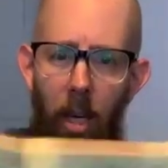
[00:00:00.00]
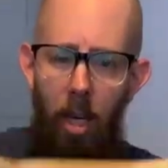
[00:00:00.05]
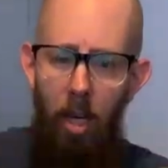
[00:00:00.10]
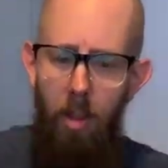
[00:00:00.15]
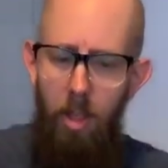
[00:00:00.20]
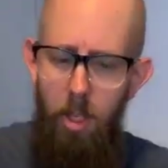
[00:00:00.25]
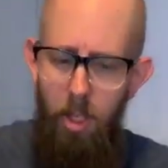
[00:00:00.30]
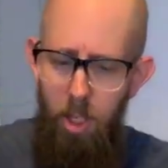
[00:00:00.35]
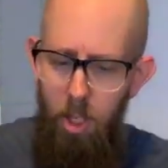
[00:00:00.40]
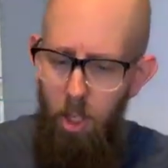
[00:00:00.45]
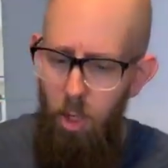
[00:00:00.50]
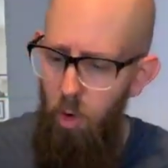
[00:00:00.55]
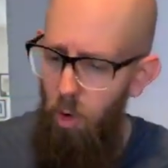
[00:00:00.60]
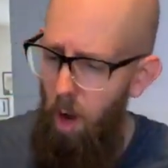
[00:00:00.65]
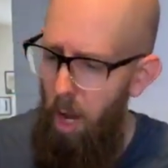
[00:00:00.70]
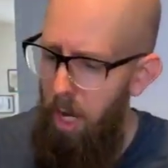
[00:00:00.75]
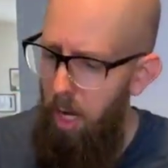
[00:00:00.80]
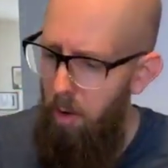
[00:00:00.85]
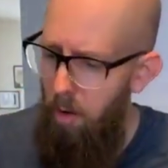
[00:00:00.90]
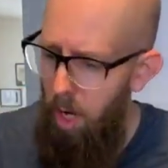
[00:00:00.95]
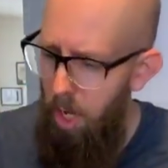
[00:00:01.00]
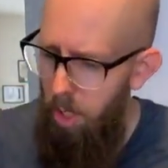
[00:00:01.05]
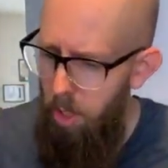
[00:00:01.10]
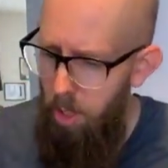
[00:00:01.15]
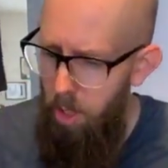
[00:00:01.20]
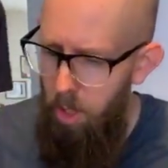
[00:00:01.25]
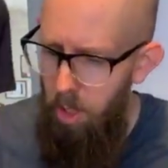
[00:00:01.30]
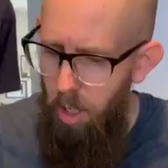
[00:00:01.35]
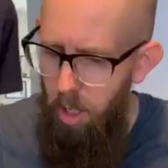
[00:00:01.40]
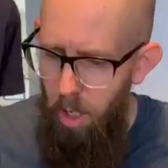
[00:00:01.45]
And this is dry
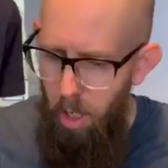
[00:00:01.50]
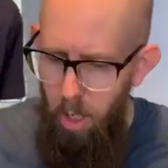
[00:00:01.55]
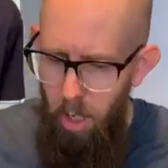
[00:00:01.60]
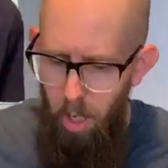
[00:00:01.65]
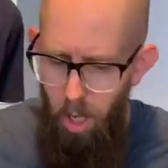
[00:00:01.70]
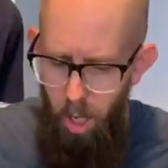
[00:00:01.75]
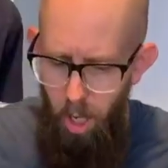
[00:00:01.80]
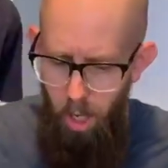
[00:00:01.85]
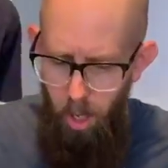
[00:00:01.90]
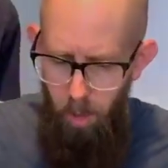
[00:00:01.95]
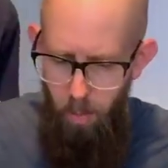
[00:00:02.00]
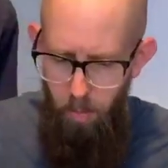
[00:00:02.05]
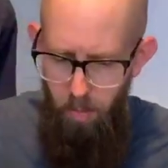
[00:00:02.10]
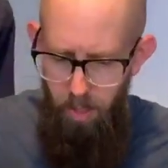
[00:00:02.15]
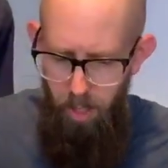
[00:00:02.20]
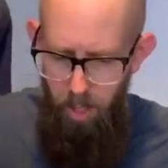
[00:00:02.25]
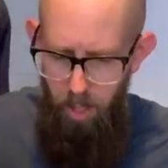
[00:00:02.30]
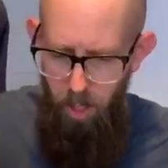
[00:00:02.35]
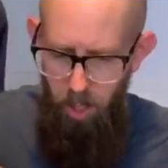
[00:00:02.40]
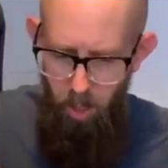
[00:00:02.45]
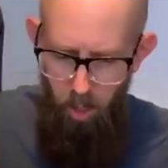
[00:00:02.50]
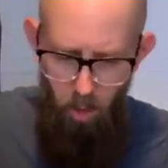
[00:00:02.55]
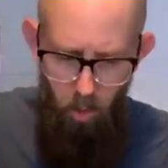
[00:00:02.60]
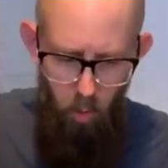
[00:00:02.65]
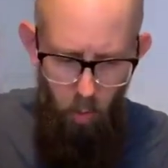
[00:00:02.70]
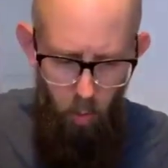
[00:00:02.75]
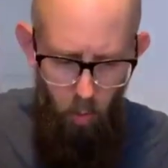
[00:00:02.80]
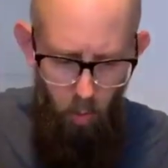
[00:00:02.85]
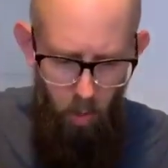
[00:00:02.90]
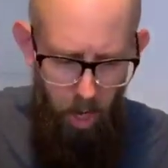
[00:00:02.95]
erase. This is a
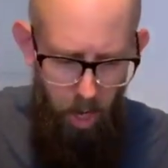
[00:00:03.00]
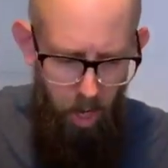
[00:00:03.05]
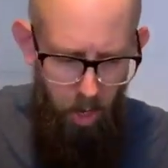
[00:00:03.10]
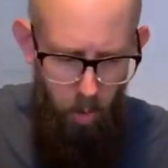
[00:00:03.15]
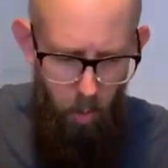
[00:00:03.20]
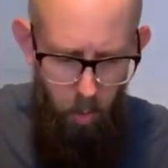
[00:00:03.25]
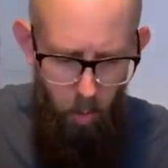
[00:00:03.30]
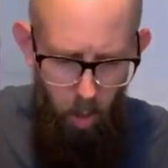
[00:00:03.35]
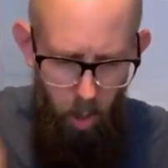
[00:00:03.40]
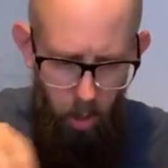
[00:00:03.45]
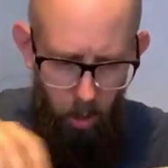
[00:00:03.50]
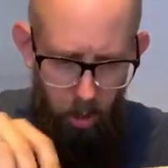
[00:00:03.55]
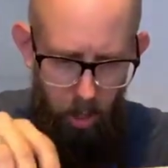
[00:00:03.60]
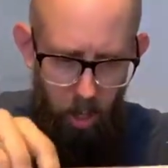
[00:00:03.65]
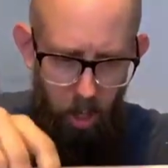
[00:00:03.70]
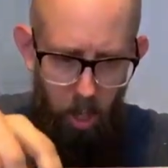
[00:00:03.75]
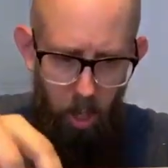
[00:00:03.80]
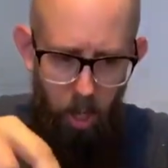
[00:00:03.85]
great quality.